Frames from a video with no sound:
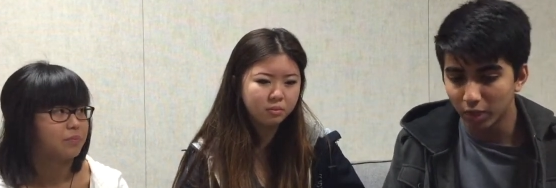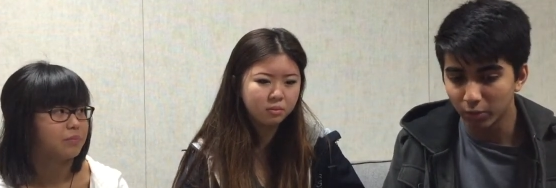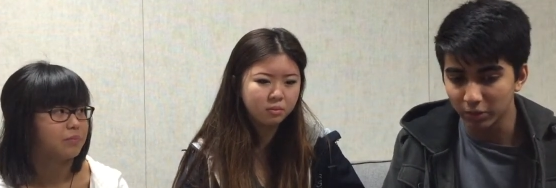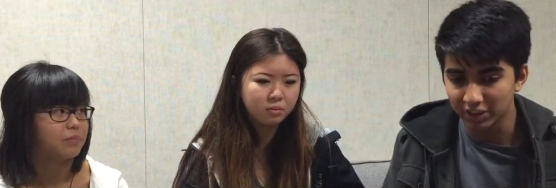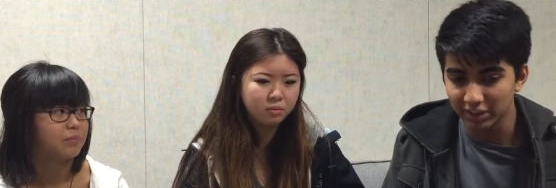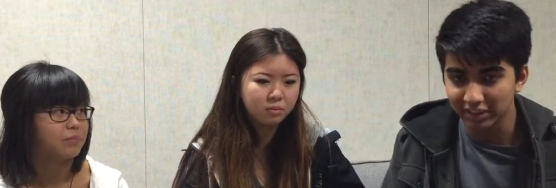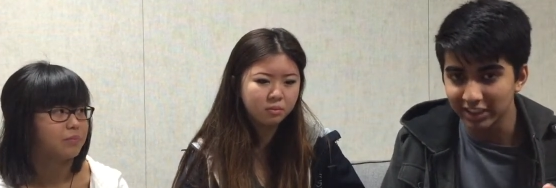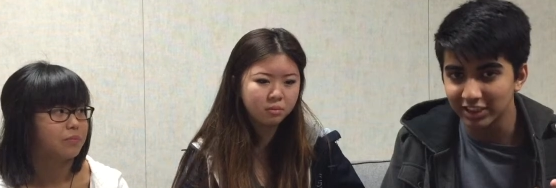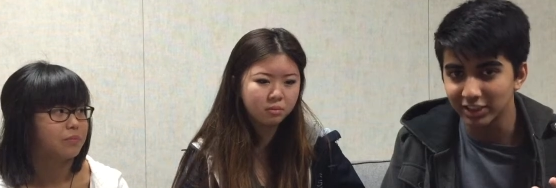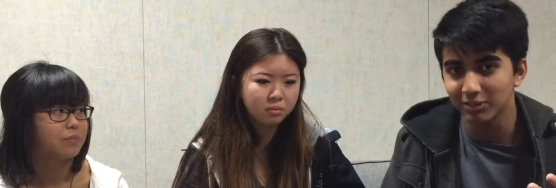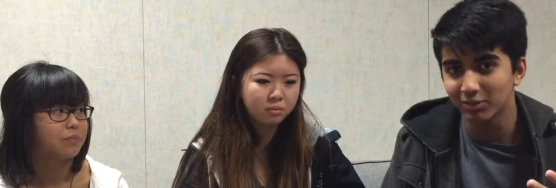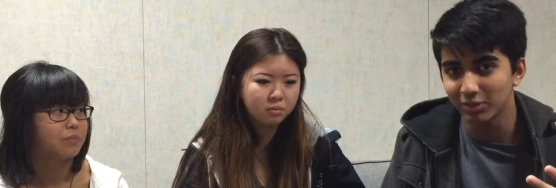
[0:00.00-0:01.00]
Speaker 1: we should
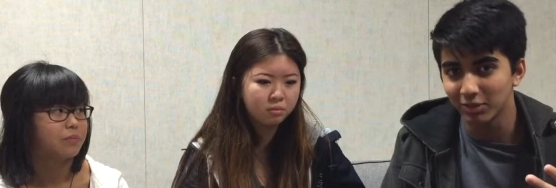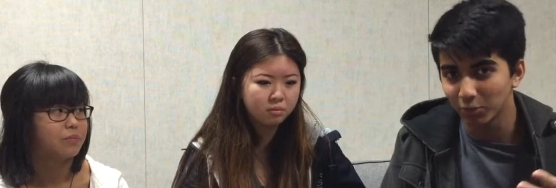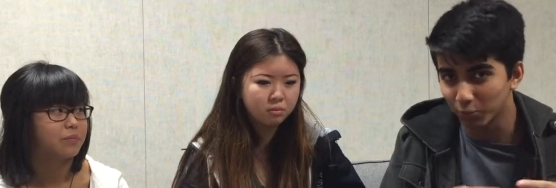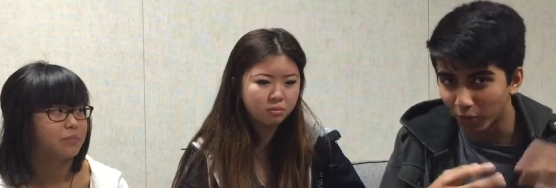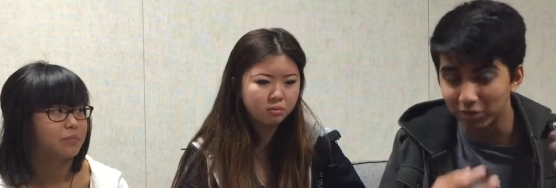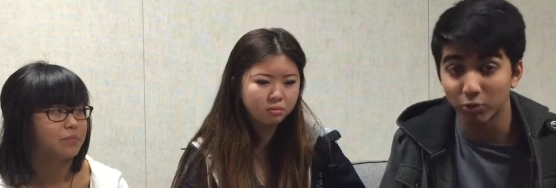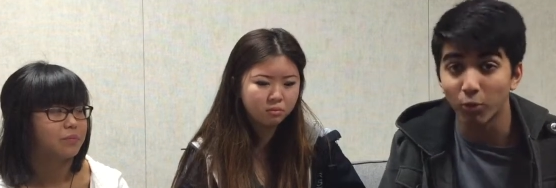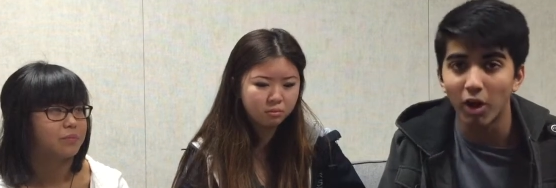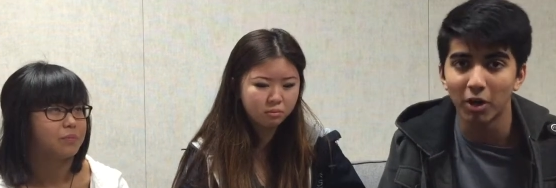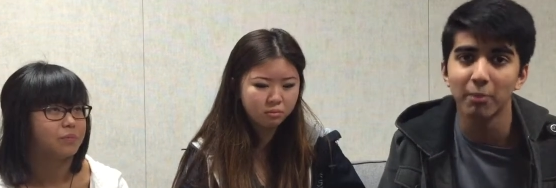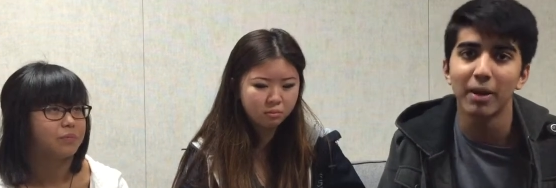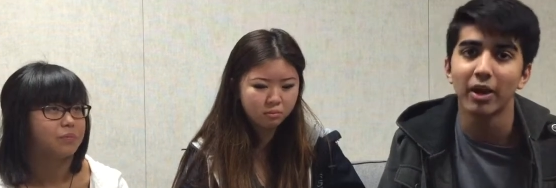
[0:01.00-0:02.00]
teach what's
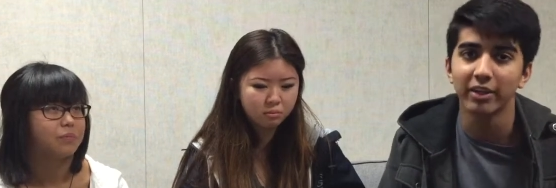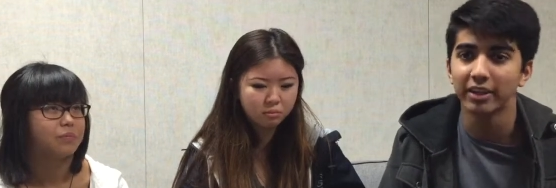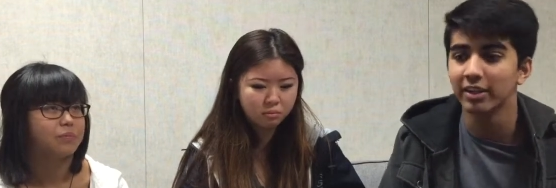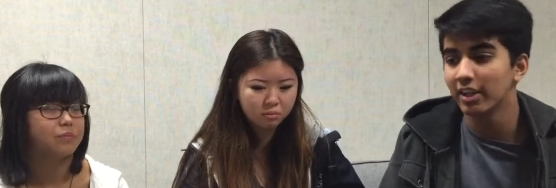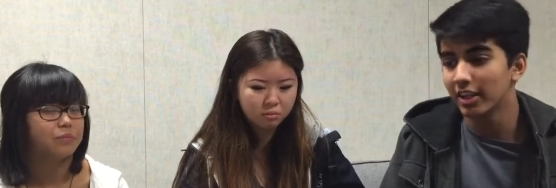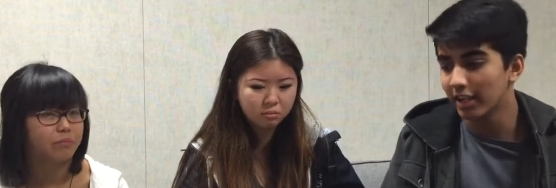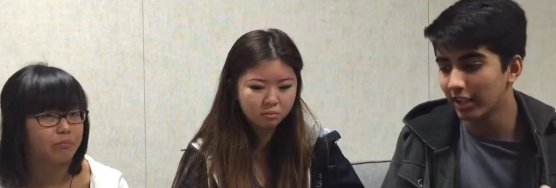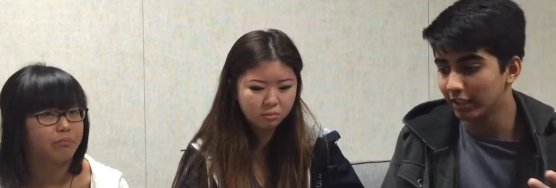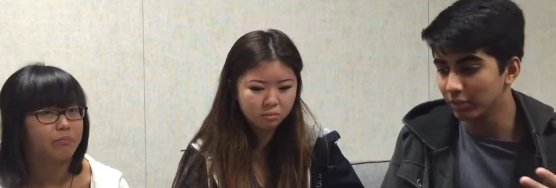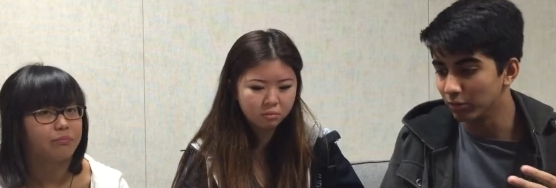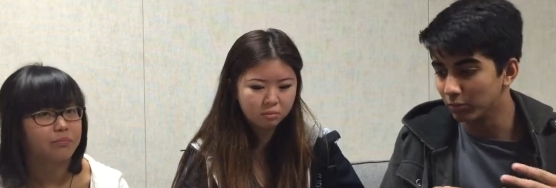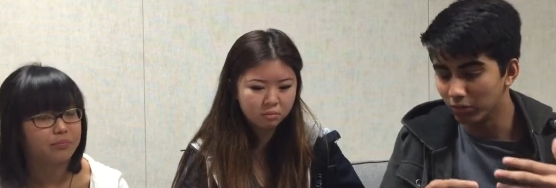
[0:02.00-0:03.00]
wrong about it,
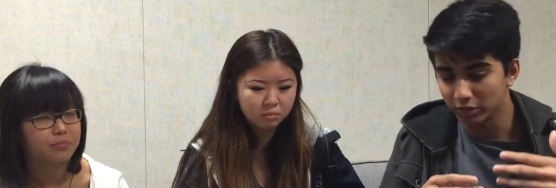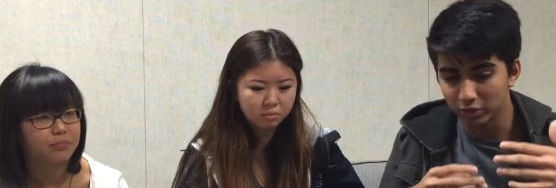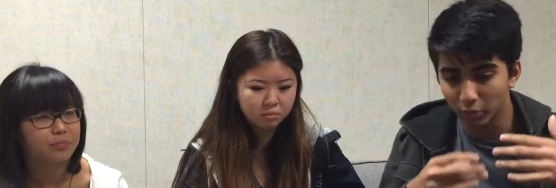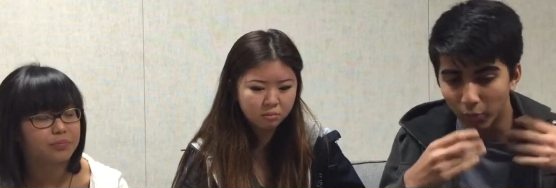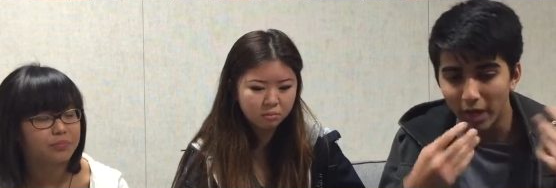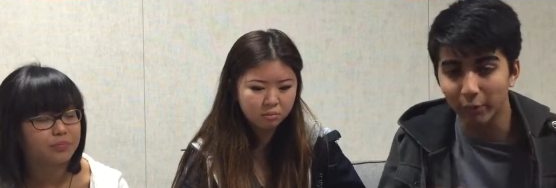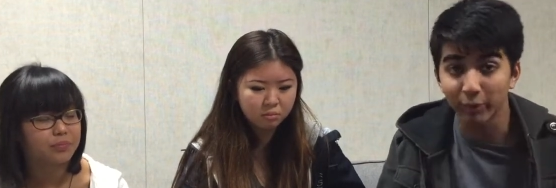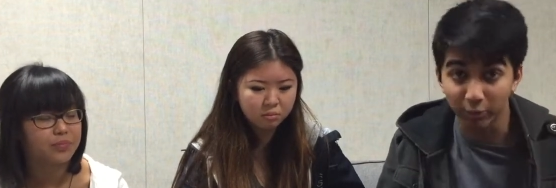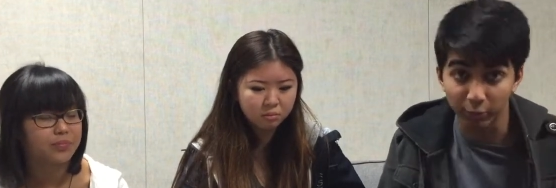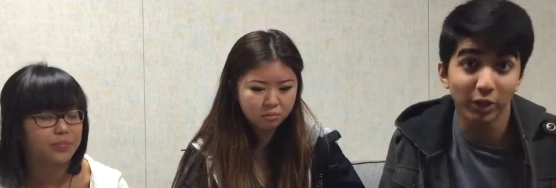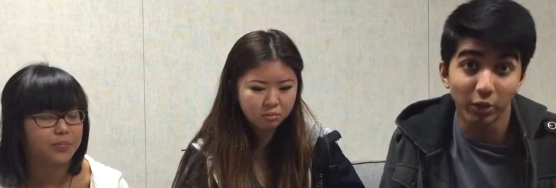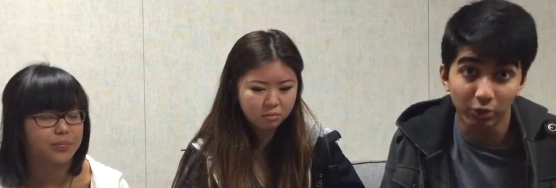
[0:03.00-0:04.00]
and you know why we
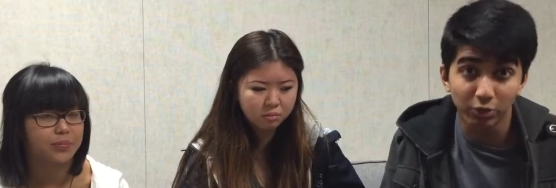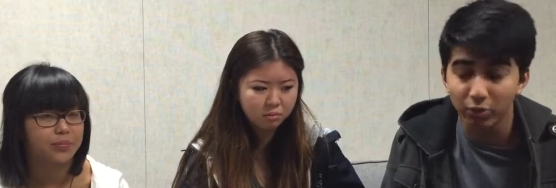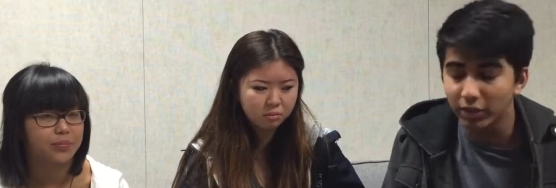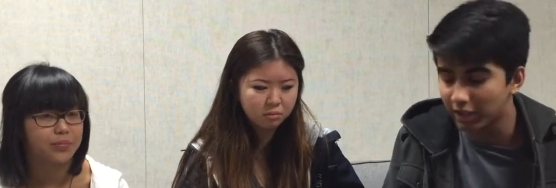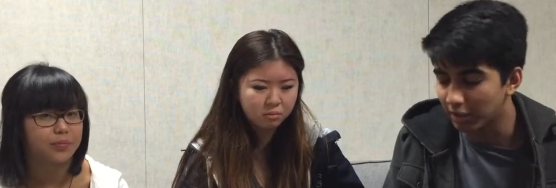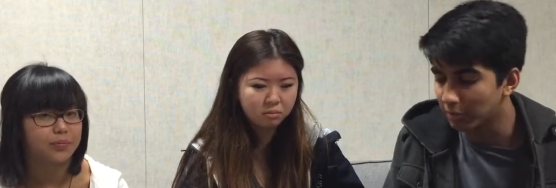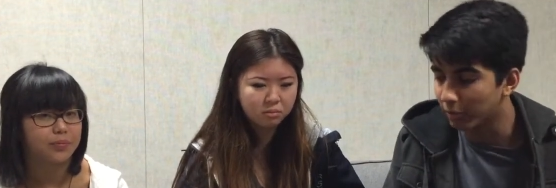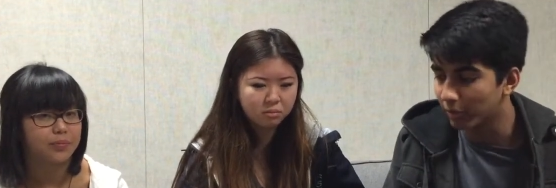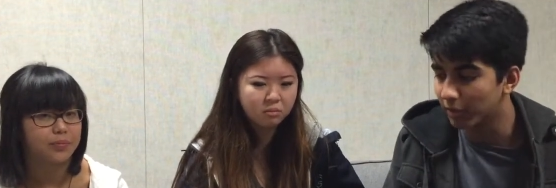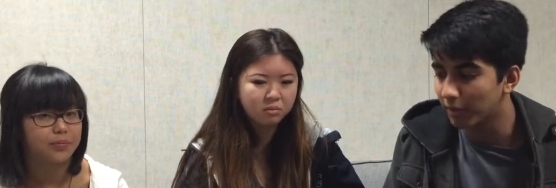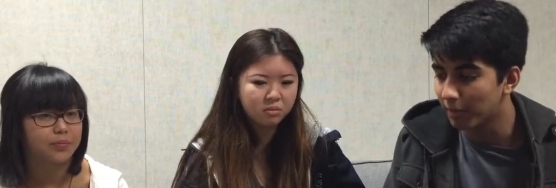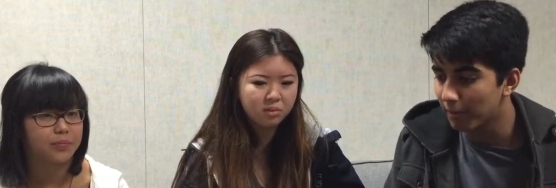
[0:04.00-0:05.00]
we don't do it
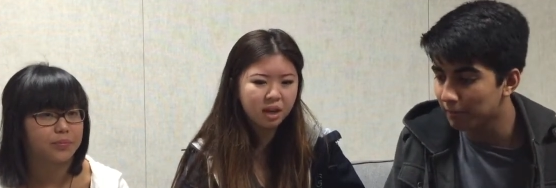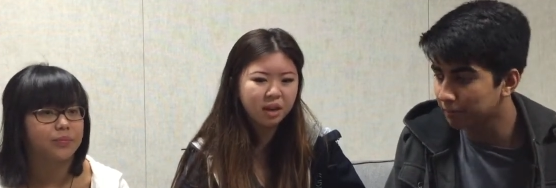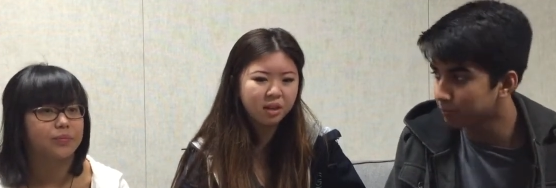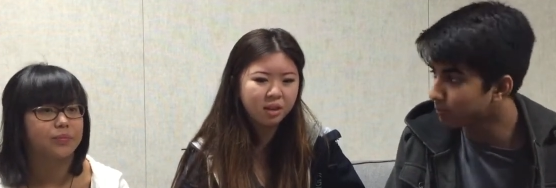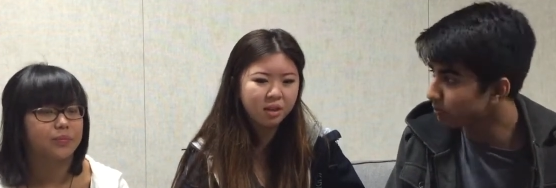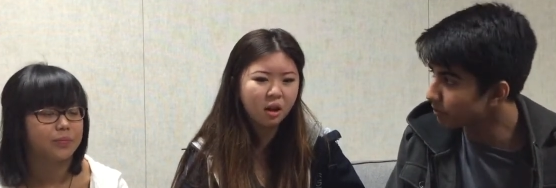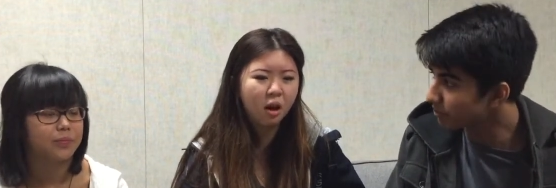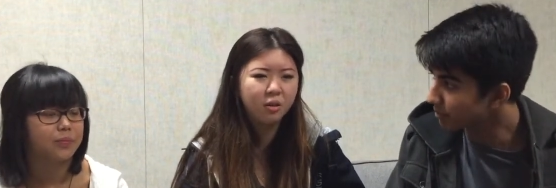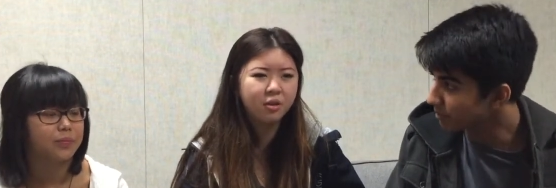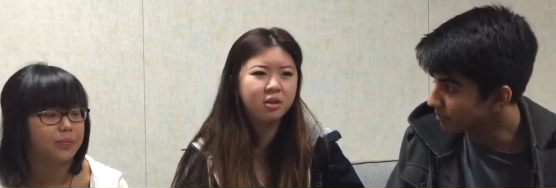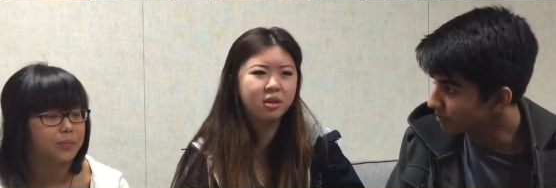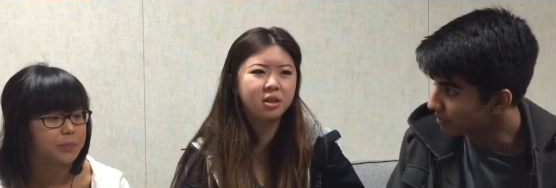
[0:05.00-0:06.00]
anymore.
Speaker 2: And I think the
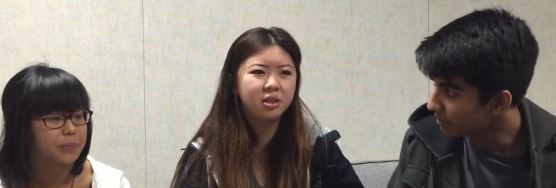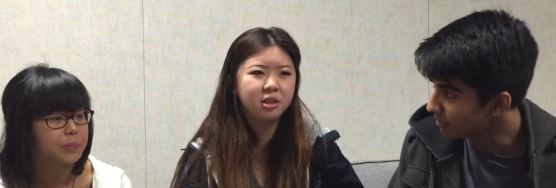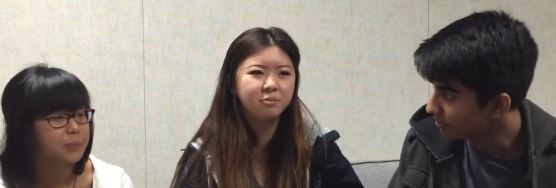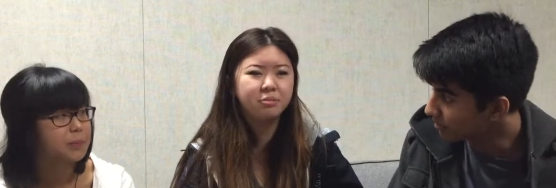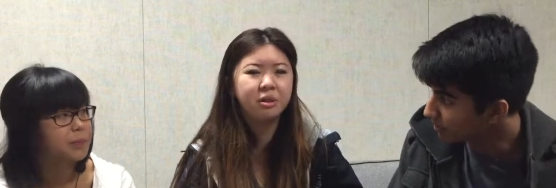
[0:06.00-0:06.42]
author does it